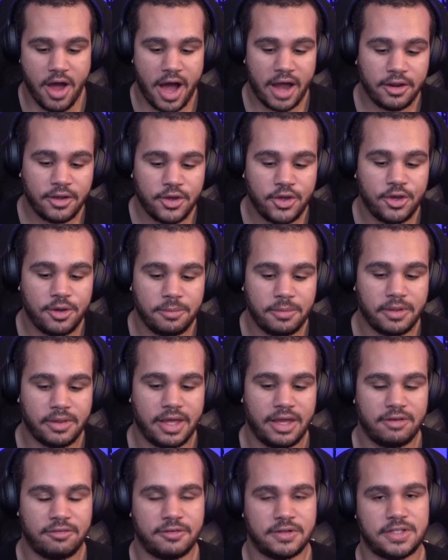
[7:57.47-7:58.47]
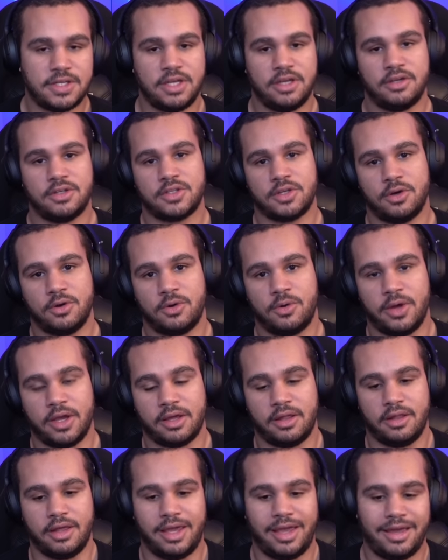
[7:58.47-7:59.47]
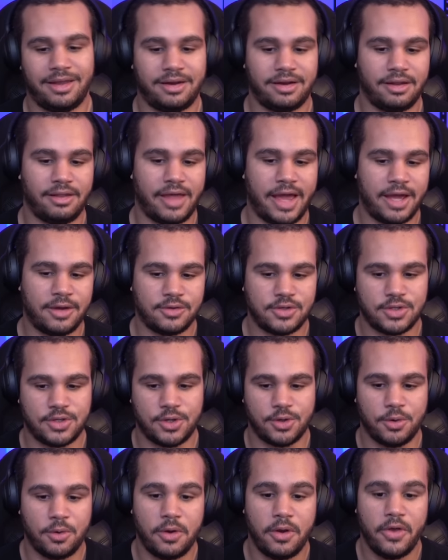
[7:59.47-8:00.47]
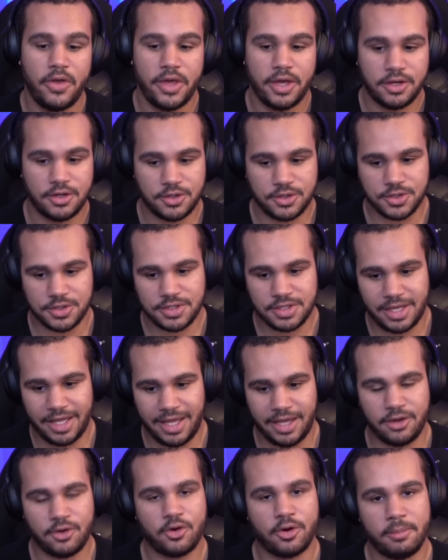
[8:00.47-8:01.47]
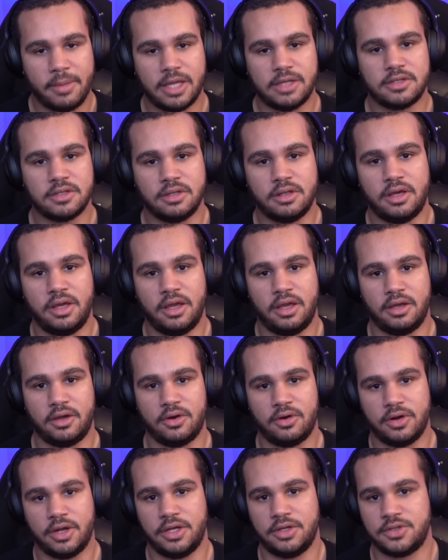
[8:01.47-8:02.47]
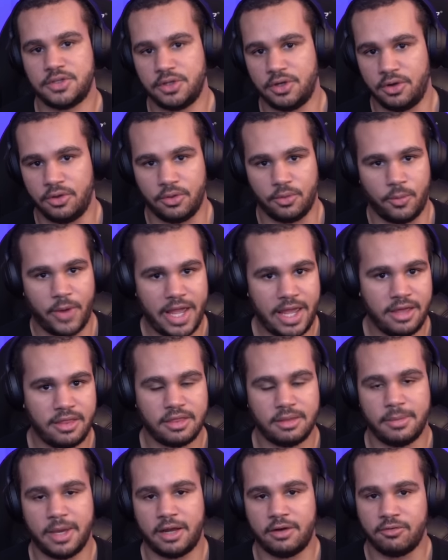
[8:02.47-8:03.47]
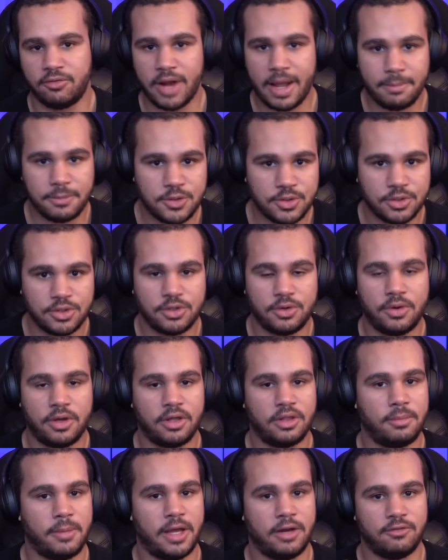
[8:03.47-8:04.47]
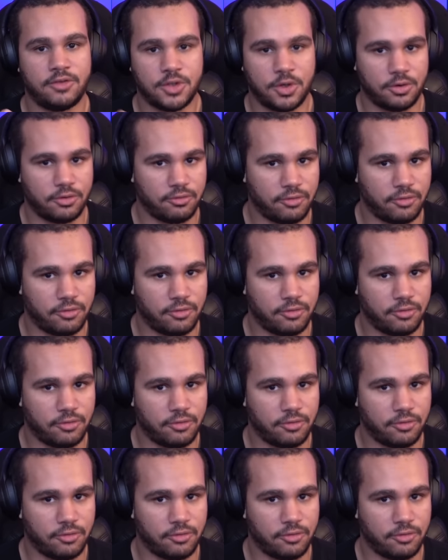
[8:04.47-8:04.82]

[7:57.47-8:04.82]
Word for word: not accumulate fatigue so quickly, and it allows you to just incrementally increase, you know, the weight, the amount of reps you're doing, the amount